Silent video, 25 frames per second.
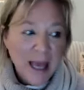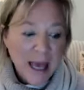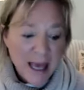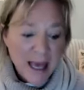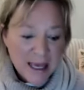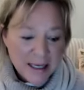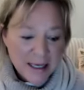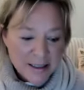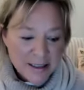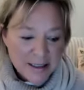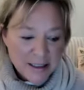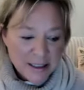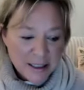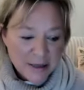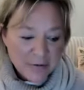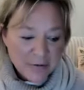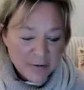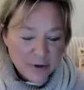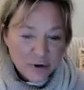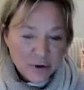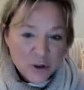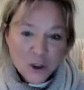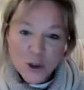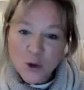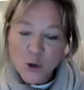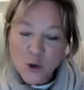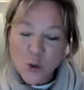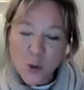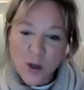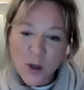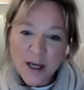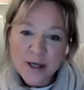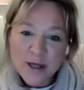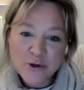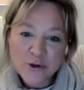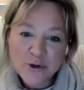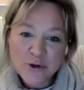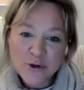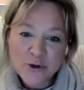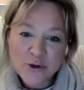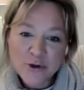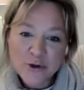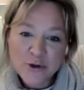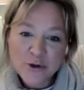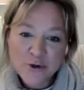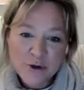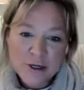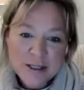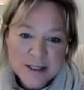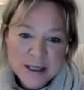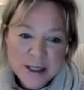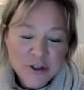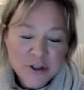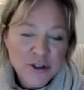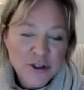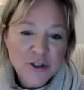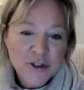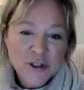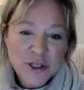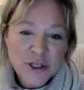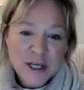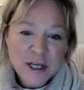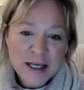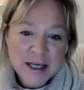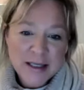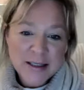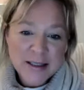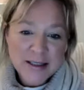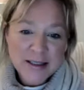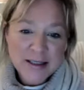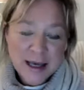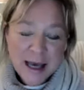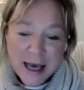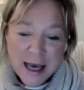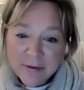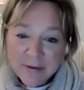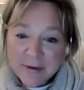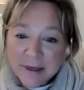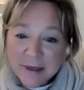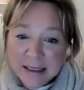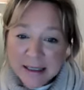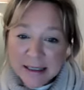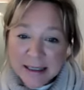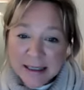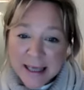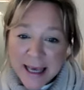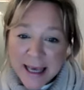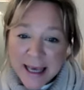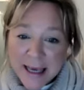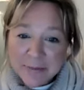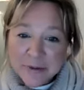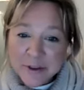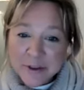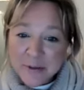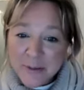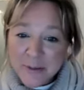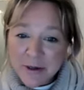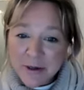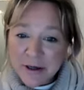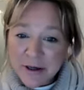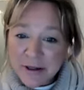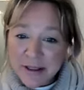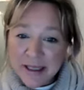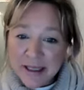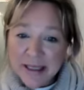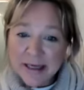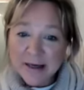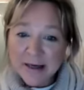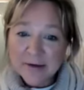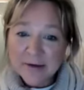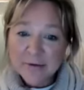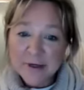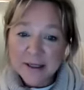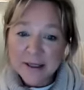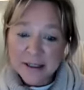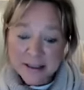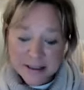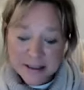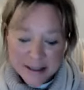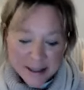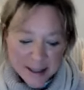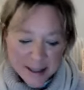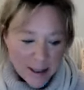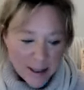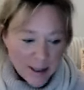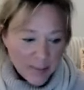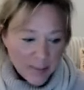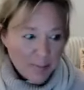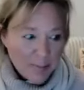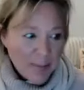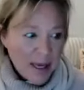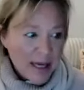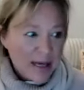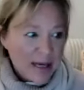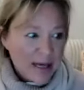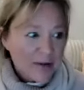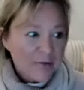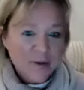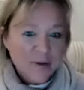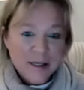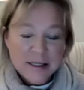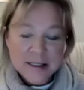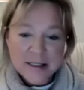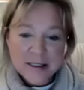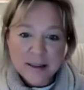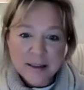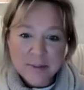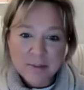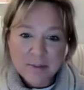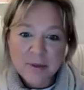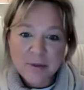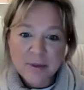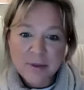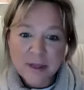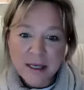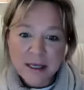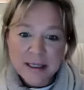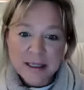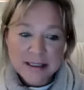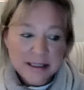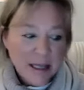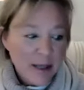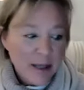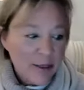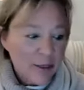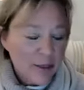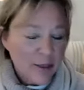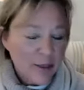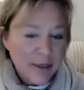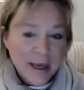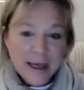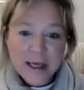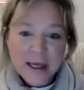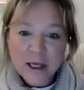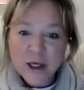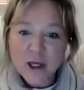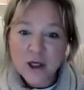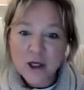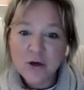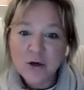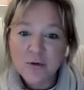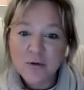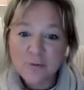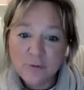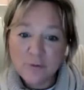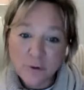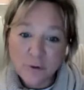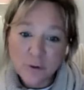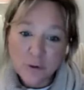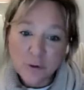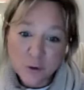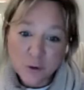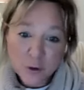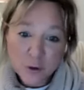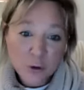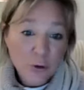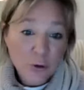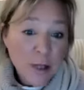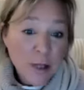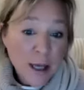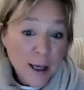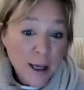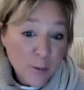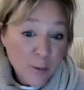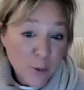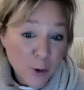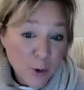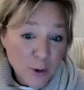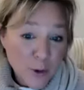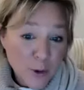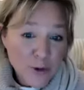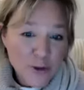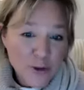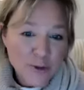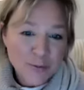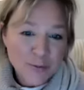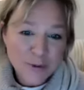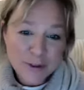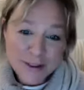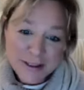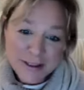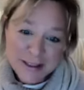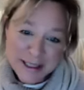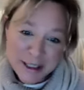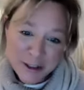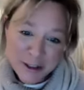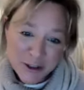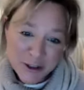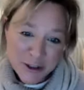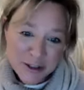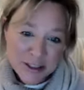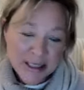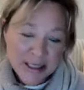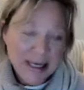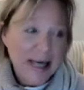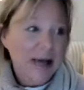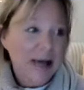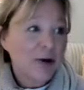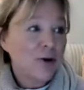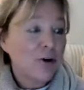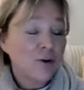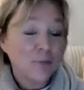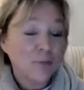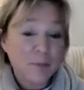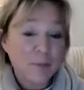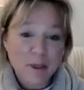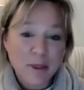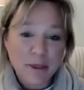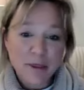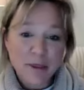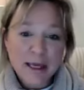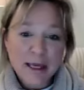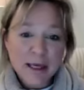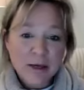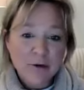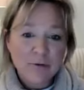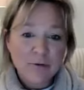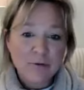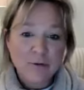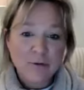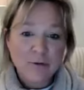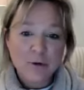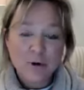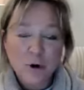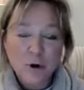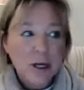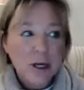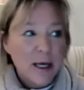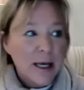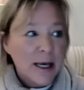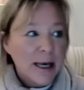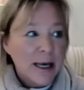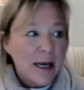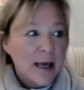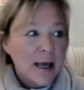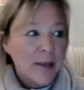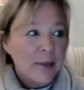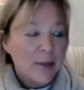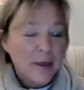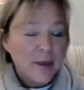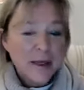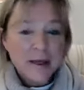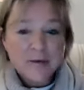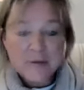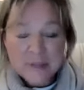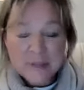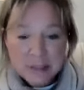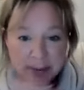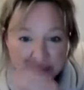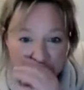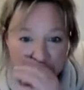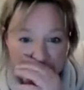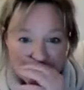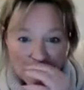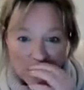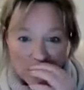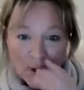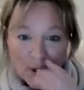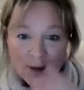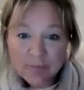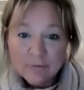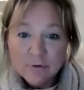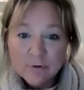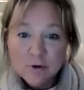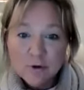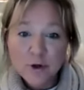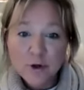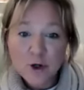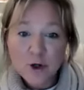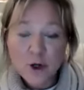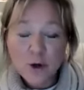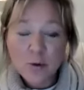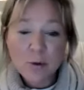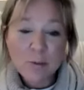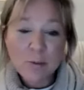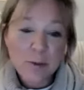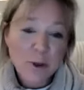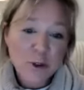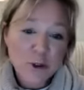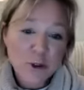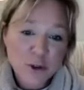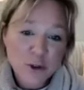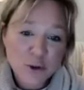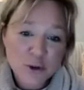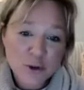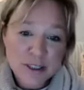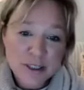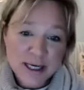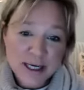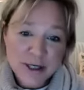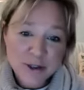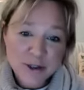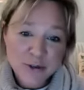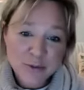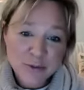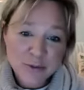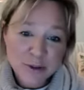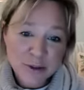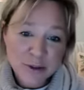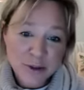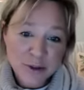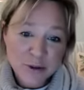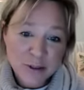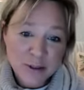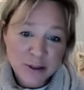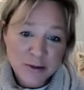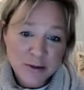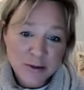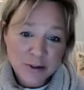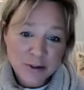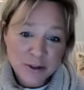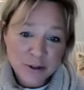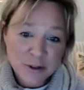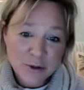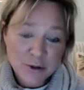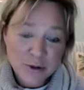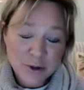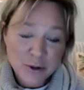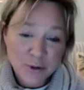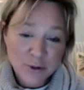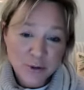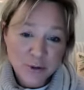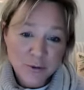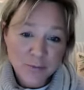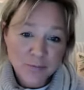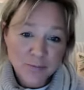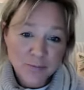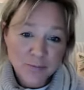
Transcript: And if you don't quite trust in it just yet, have a little game of spirit. They love it. Manifest something. Say thank you for, not I want, because that shows a lack of, but thank you for. And think of something you have no emotional attachment to it to at all.